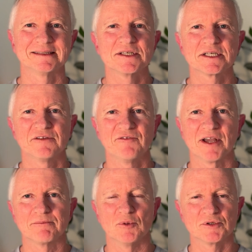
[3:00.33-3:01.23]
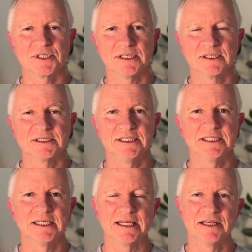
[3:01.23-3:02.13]
This can affect
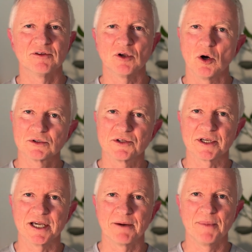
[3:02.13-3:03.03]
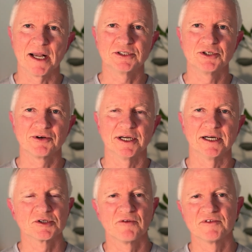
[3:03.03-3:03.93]
motility and even alter the gut bacteria.
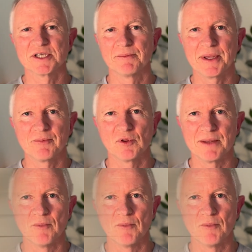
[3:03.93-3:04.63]
So for some people, they